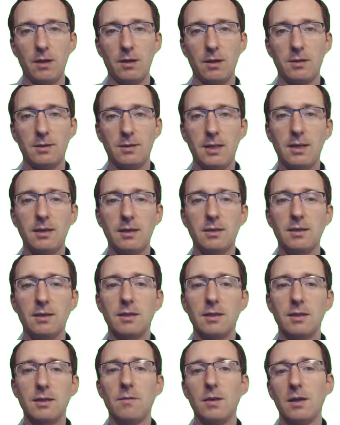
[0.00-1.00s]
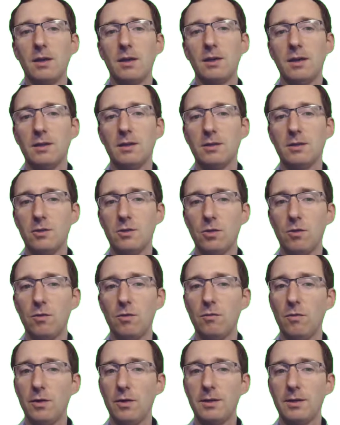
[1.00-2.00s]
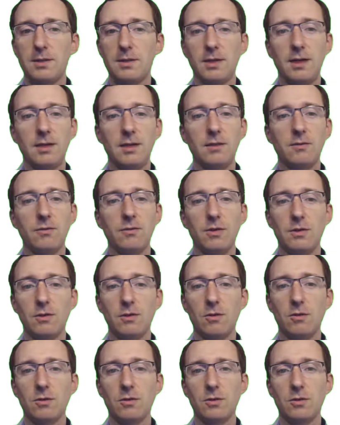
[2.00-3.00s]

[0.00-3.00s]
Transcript: Secondly, there's no one-size-fits-all